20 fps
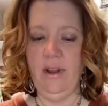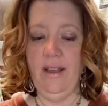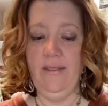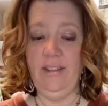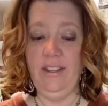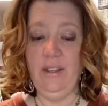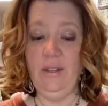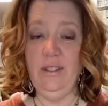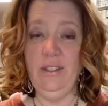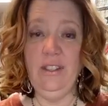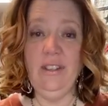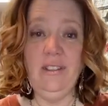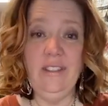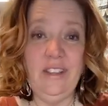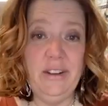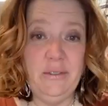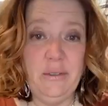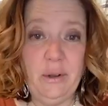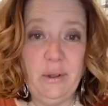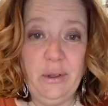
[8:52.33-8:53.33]
I'm going to have to use the
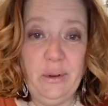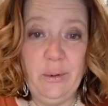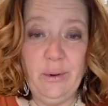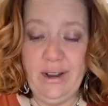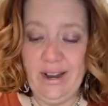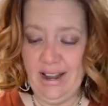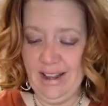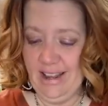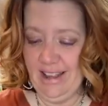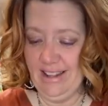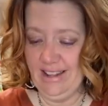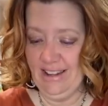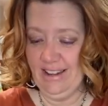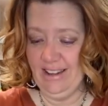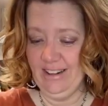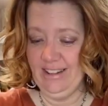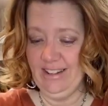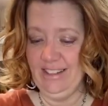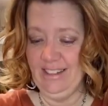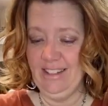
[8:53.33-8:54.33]
lint roller when I get
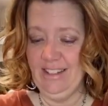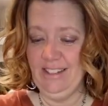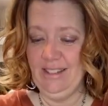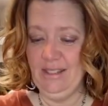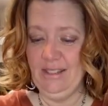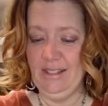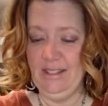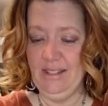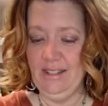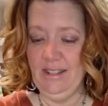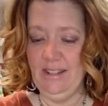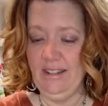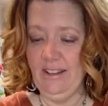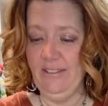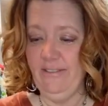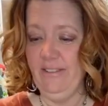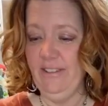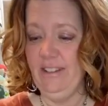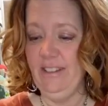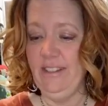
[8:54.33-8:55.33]
done because this
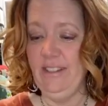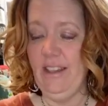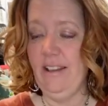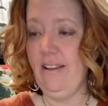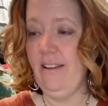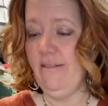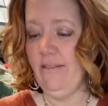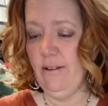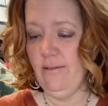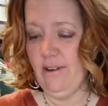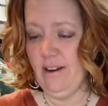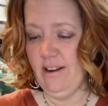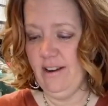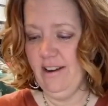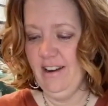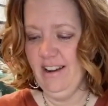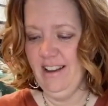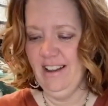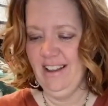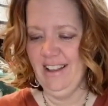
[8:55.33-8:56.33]
stuff is
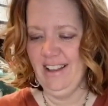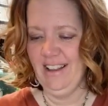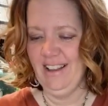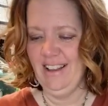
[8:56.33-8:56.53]
everywhere.